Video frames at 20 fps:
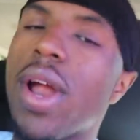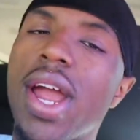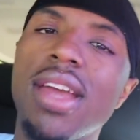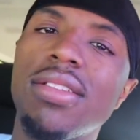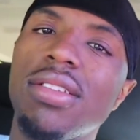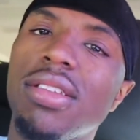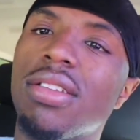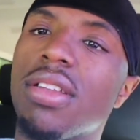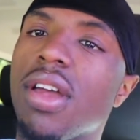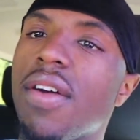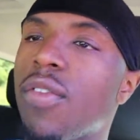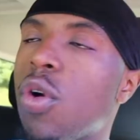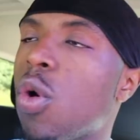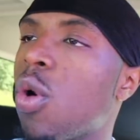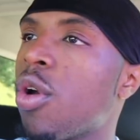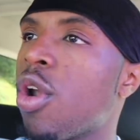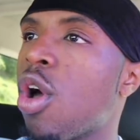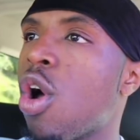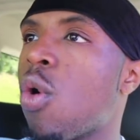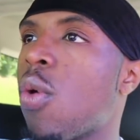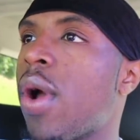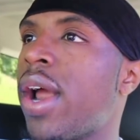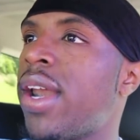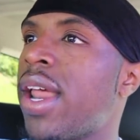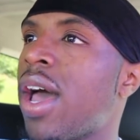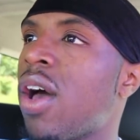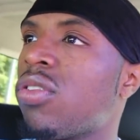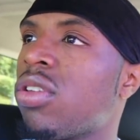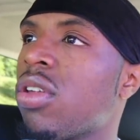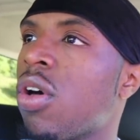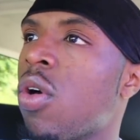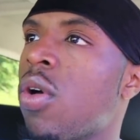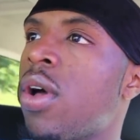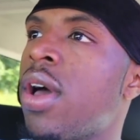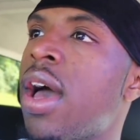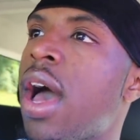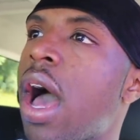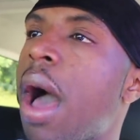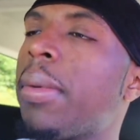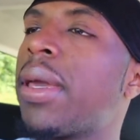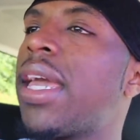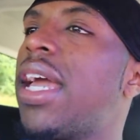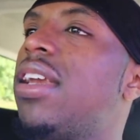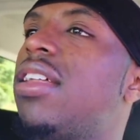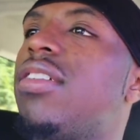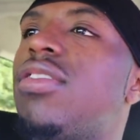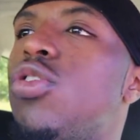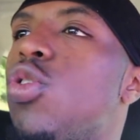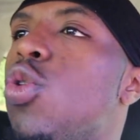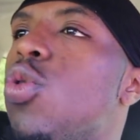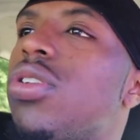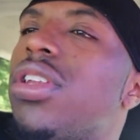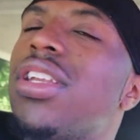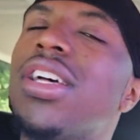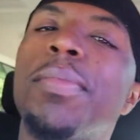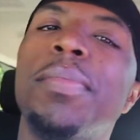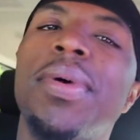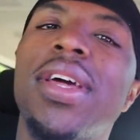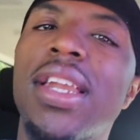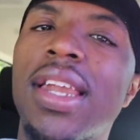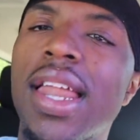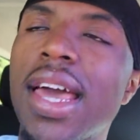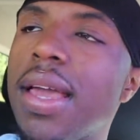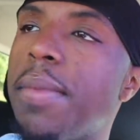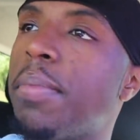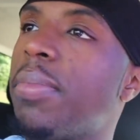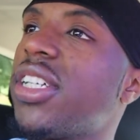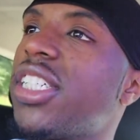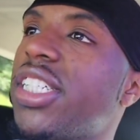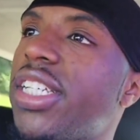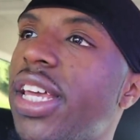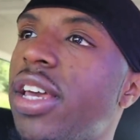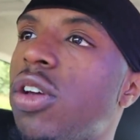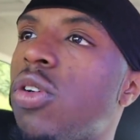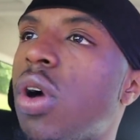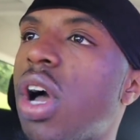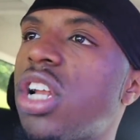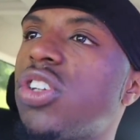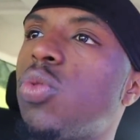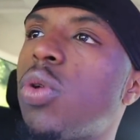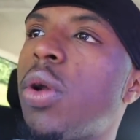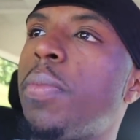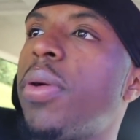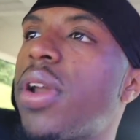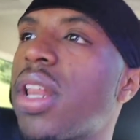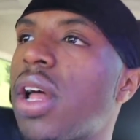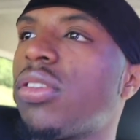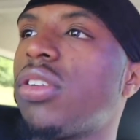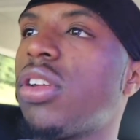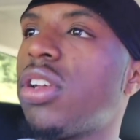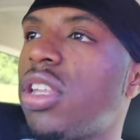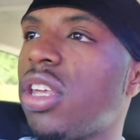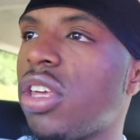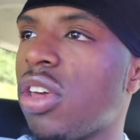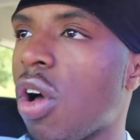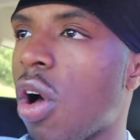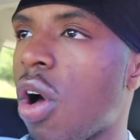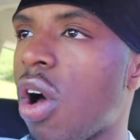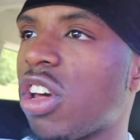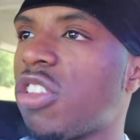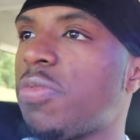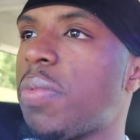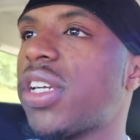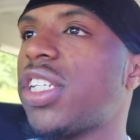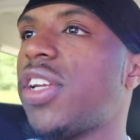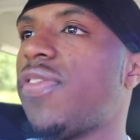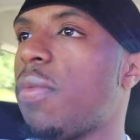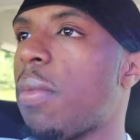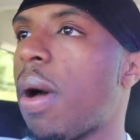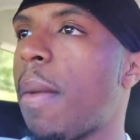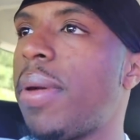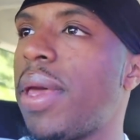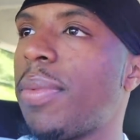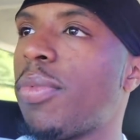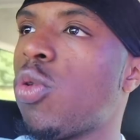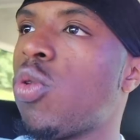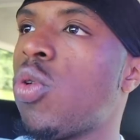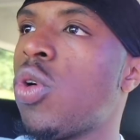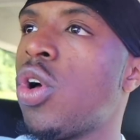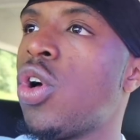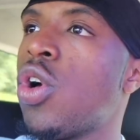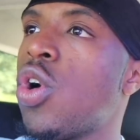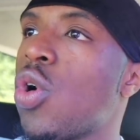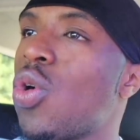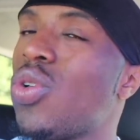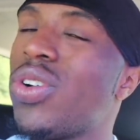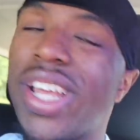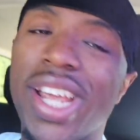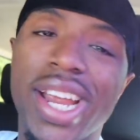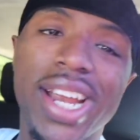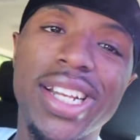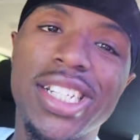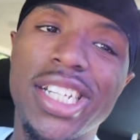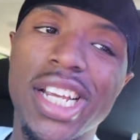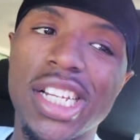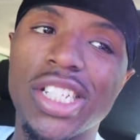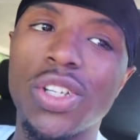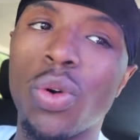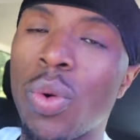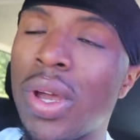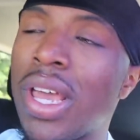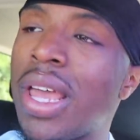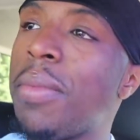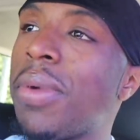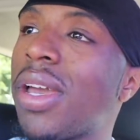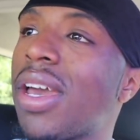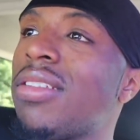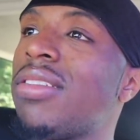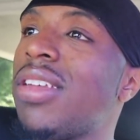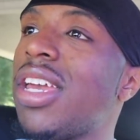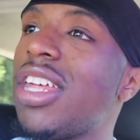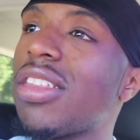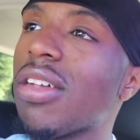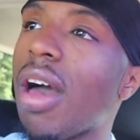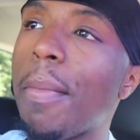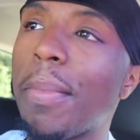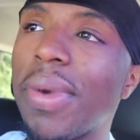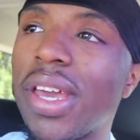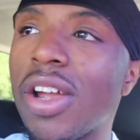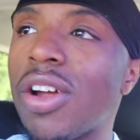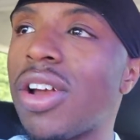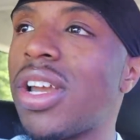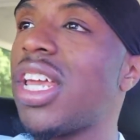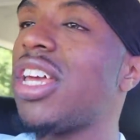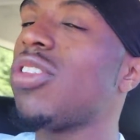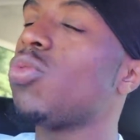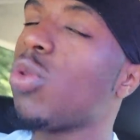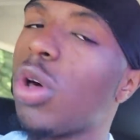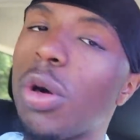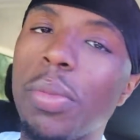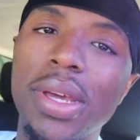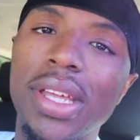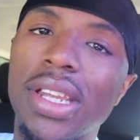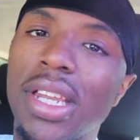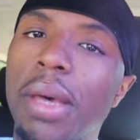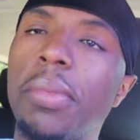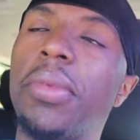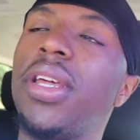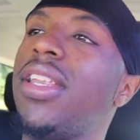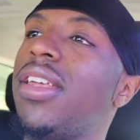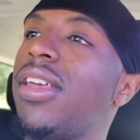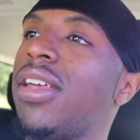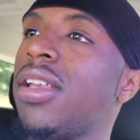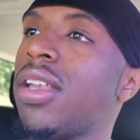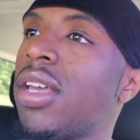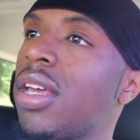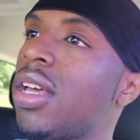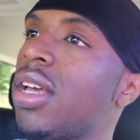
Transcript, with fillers: crazy stuff going on right now. So I'm getting this news a little bit late, but still, I just want to put it out there to y'all, especially for my people who didn't get a chance to win, because these I'm hearing these will be limited.